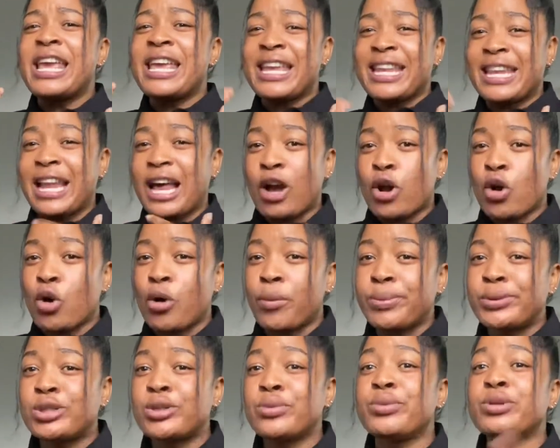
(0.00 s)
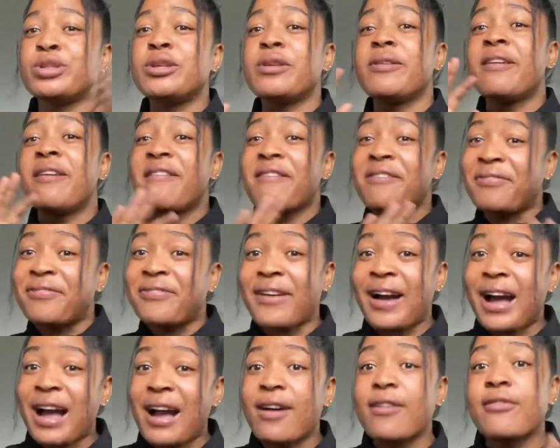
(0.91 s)
in an uncompleted building
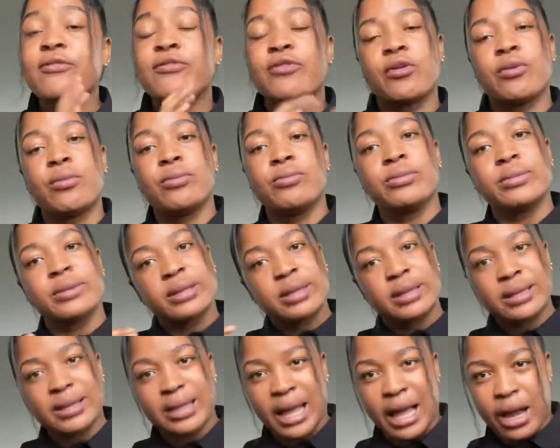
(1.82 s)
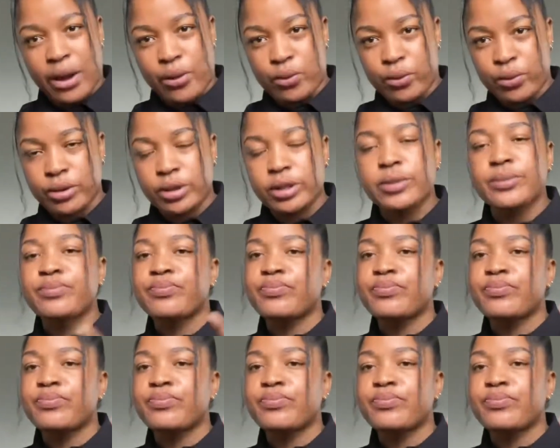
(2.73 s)
far from town.